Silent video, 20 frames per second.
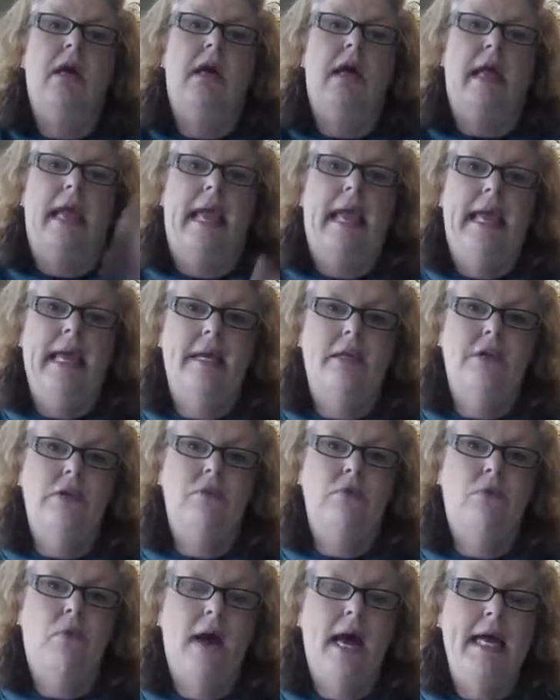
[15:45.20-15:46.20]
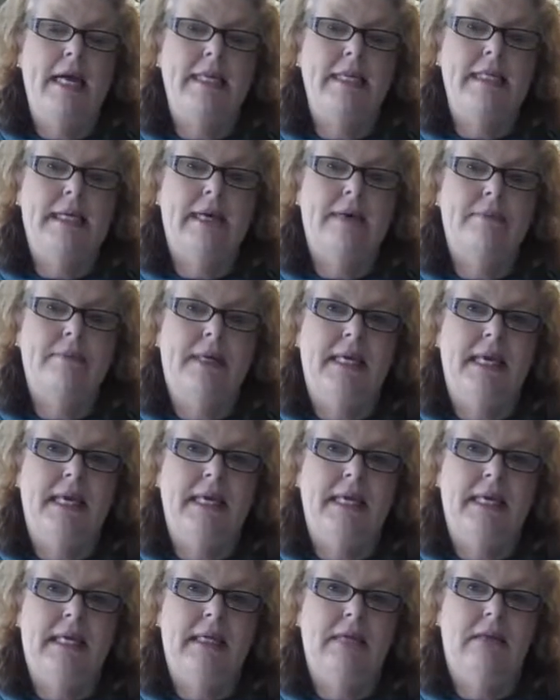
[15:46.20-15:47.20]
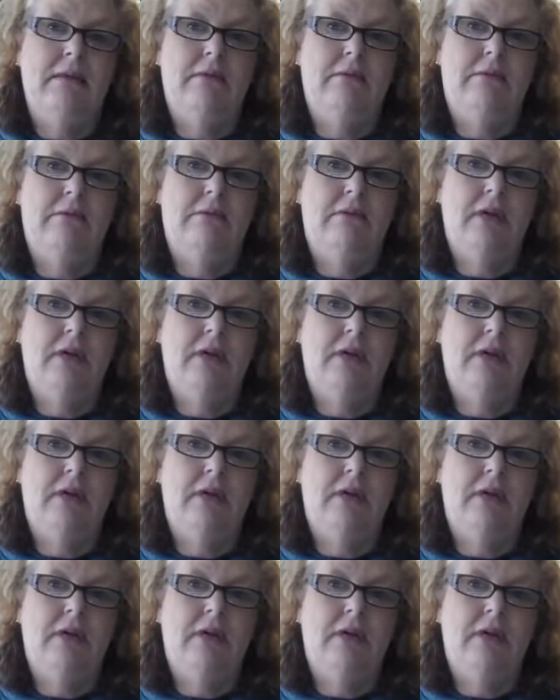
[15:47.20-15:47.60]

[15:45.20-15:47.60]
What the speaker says: And you wind up getting